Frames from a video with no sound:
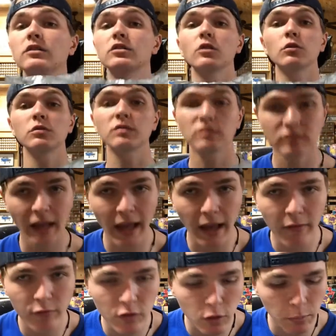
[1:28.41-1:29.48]
so
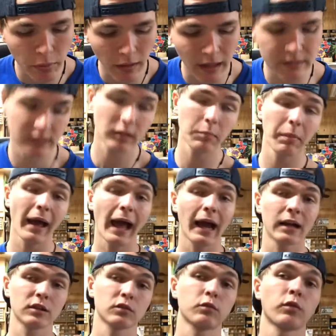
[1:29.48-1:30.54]
save your plastic
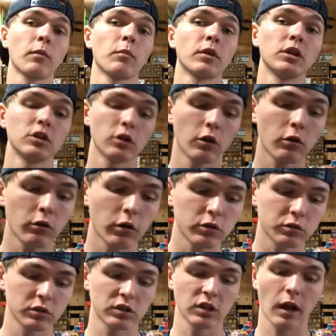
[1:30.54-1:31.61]
bags from when you go
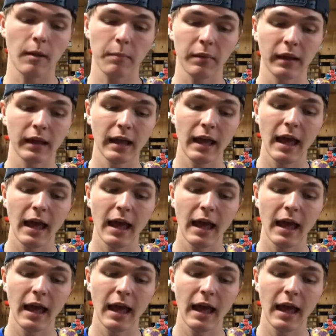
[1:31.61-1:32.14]
grocery shopping.